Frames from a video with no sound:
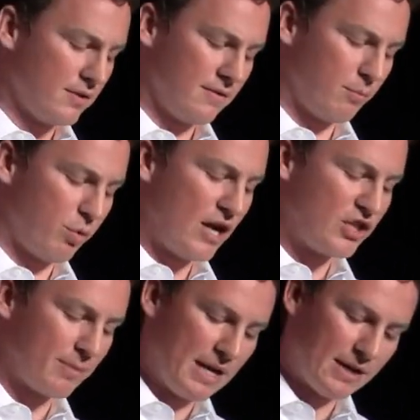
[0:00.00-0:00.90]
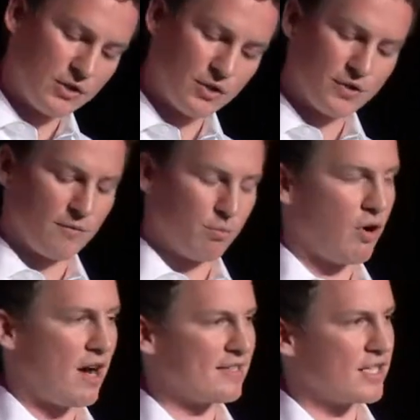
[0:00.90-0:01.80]
for project managers, for
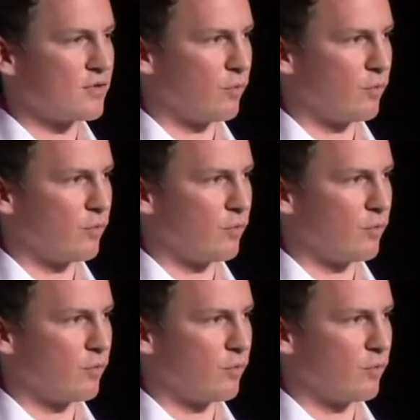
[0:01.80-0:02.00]
process